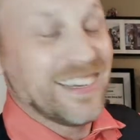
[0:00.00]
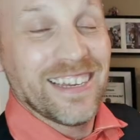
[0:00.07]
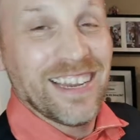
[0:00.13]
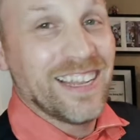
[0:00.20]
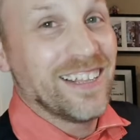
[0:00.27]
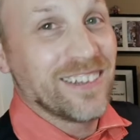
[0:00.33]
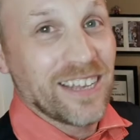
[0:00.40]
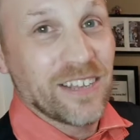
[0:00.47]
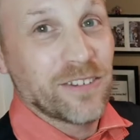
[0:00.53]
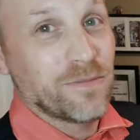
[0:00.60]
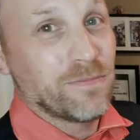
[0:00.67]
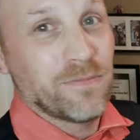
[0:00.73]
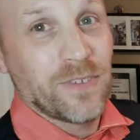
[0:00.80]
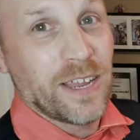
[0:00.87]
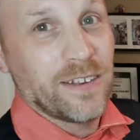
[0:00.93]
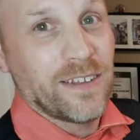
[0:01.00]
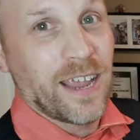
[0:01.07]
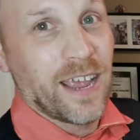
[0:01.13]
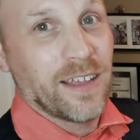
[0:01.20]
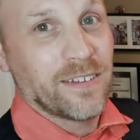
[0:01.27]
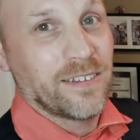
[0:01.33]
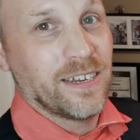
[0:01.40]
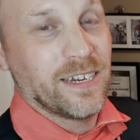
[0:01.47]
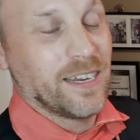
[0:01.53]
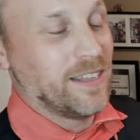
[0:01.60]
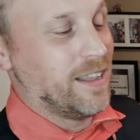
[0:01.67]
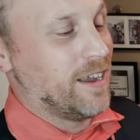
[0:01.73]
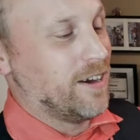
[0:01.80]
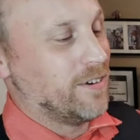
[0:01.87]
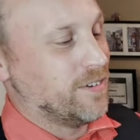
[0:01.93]
it's fantastic
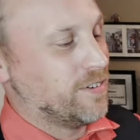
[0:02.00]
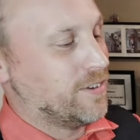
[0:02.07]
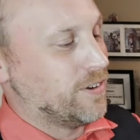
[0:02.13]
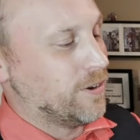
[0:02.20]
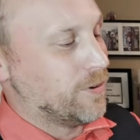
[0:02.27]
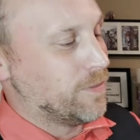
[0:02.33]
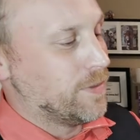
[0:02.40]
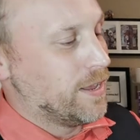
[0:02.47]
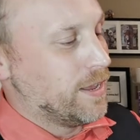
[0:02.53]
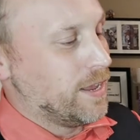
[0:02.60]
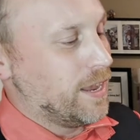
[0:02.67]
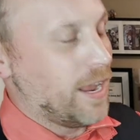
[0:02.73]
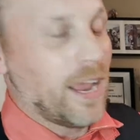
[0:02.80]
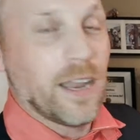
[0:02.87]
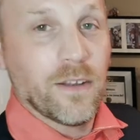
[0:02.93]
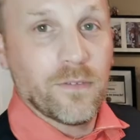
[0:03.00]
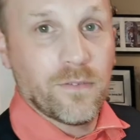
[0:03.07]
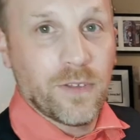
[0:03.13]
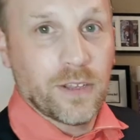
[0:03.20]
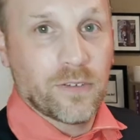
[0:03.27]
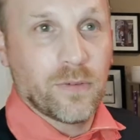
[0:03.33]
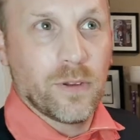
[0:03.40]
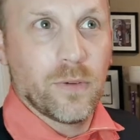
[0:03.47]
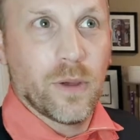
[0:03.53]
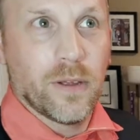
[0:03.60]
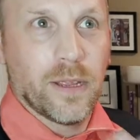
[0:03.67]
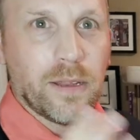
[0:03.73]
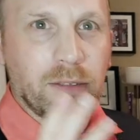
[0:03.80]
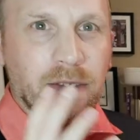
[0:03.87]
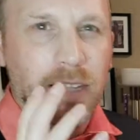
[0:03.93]
in there too. And it fits really well.
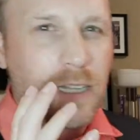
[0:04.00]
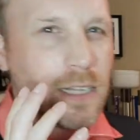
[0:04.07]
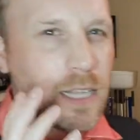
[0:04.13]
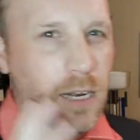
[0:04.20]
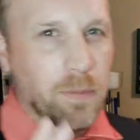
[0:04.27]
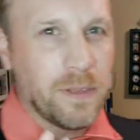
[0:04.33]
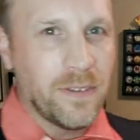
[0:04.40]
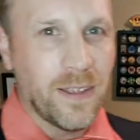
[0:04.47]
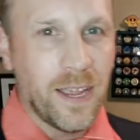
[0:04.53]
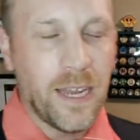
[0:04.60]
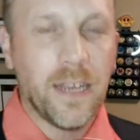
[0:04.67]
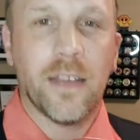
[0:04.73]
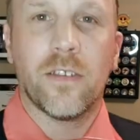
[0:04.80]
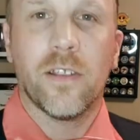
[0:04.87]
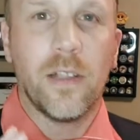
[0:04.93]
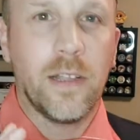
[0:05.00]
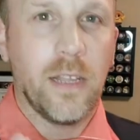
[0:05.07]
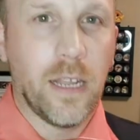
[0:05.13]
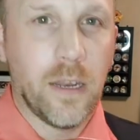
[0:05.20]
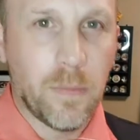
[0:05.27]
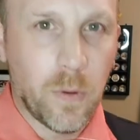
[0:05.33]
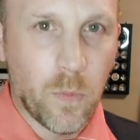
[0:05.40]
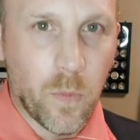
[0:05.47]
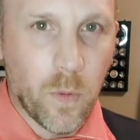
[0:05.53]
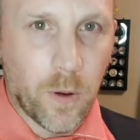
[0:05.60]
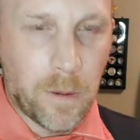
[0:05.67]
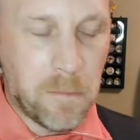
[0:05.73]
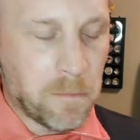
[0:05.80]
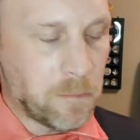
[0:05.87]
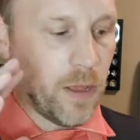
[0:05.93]
It's a little bit tight, it's a little bit
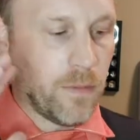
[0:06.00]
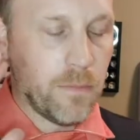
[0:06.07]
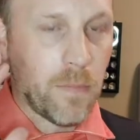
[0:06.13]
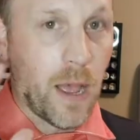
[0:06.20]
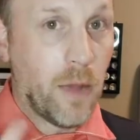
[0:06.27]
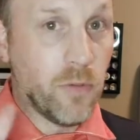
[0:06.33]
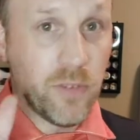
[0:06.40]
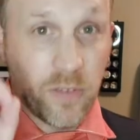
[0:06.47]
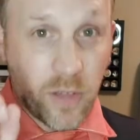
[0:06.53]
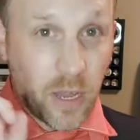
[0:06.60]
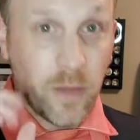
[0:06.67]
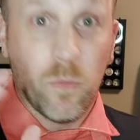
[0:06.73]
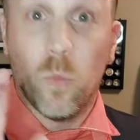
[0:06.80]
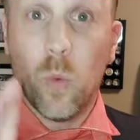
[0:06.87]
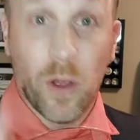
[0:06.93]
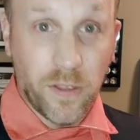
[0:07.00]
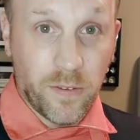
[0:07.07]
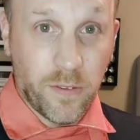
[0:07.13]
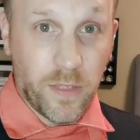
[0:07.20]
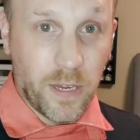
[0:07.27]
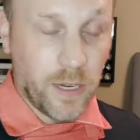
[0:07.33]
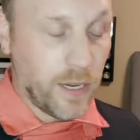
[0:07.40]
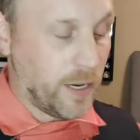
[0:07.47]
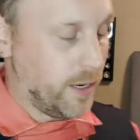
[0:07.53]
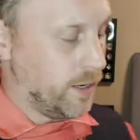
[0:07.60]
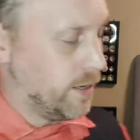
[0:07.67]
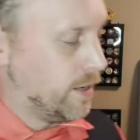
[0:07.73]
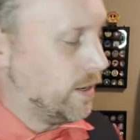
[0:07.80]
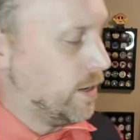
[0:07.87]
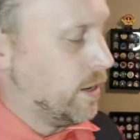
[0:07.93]
warm. I was
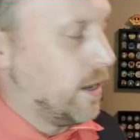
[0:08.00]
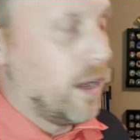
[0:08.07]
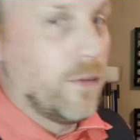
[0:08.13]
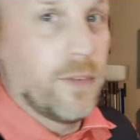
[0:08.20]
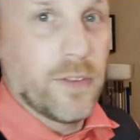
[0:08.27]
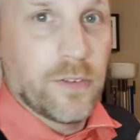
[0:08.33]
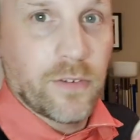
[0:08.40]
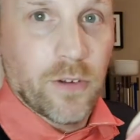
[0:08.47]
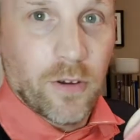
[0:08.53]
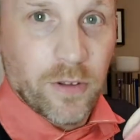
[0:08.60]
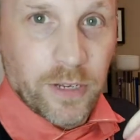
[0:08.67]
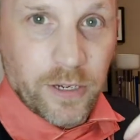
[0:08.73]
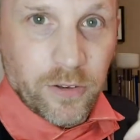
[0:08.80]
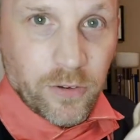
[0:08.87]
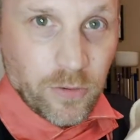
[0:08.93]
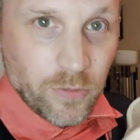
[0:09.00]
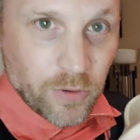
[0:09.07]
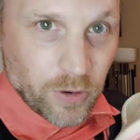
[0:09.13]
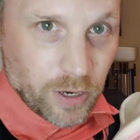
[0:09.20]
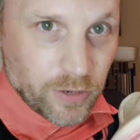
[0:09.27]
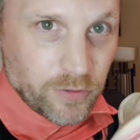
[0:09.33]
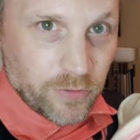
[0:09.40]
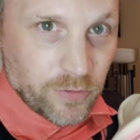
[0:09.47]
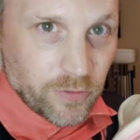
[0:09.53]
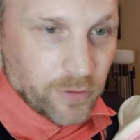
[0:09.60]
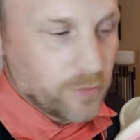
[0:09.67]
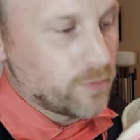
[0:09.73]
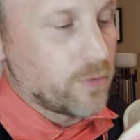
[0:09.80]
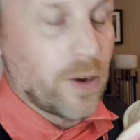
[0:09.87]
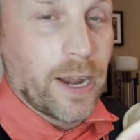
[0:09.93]
thinking of installing 2
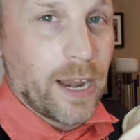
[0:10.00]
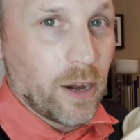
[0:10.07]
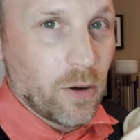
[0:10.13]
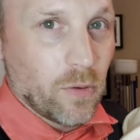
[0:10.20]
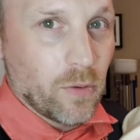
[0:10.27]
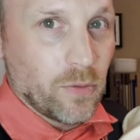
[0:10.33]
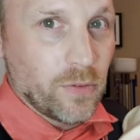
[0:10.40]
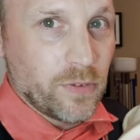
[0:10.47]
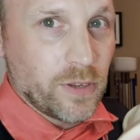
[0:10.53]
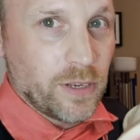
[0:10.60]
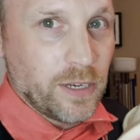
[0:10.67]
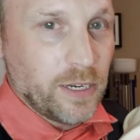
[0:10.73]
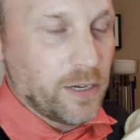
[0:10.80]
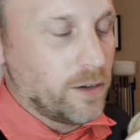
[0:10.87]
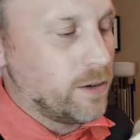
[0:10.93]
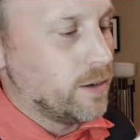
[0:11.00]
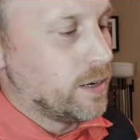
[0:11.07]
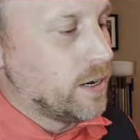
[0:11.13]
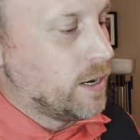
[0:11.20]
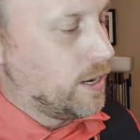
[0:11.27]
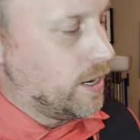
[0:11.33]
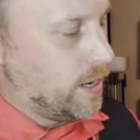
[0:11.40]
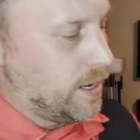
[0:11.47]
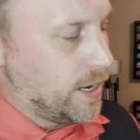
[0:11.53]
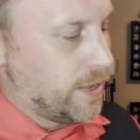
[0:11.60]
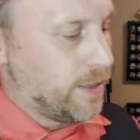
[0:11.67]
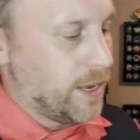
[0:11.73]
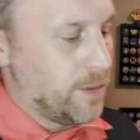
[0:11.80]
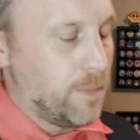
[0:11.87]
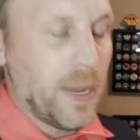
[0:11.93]
nostrils for air holes in here,
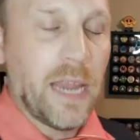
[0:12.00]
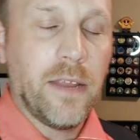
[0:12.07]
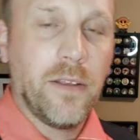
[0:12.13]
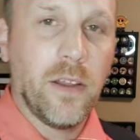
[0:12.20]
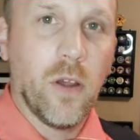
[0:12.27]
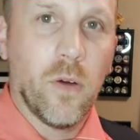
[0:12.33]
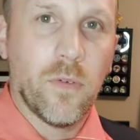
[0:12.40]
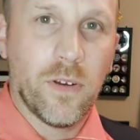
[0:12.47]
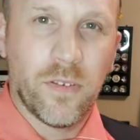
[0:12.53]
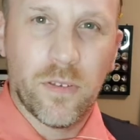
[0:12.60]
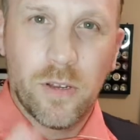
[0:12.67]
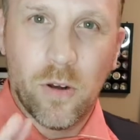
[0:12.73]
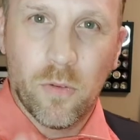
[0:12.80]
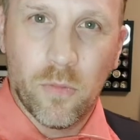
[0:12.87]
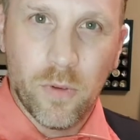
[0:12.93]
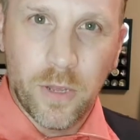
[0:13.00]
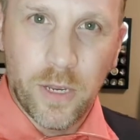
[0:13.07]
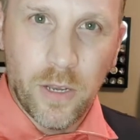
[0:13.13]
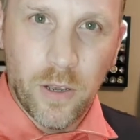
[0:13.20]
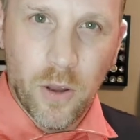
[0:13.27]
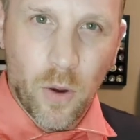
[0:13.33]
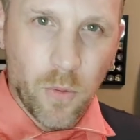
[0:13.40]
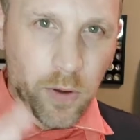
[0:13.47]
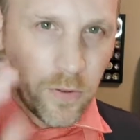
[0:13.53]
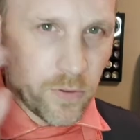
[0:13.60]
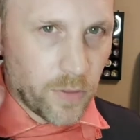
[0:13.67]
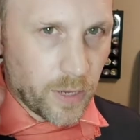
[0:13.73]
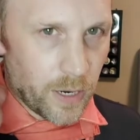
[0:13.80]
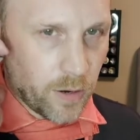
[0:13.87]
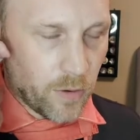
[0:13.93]
and then painting over it so you don't really notice
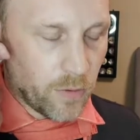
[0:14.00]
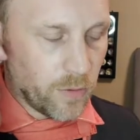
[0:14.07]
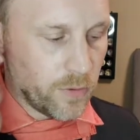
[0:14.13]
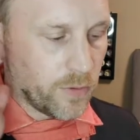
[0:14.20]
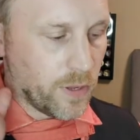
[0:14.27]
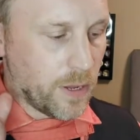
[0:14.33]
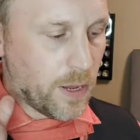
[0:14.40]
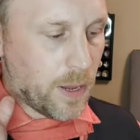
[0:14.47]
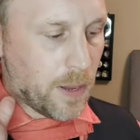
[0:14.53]
the air holes,